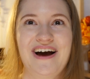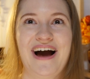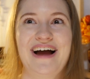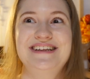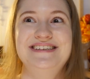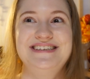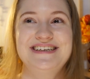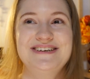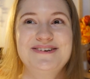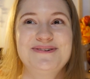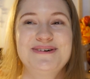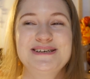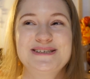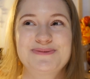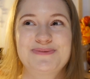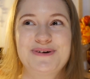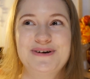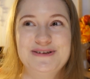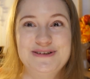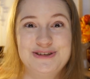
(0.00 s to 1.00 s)
I did
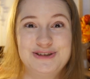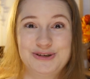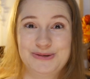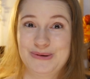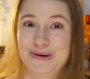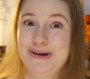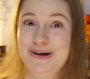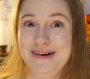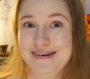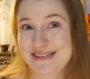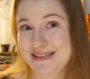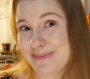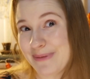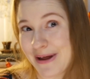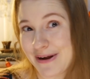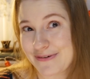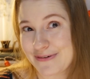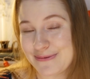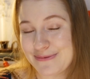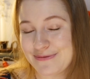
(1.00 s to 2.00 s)
always want to do a
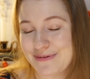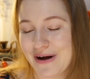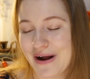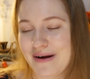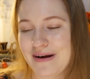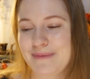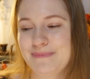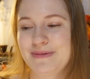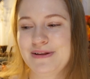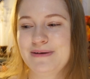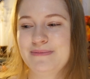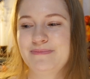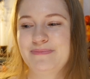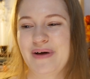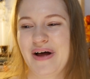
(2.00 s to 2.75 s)
cosplay from Fire Emblem,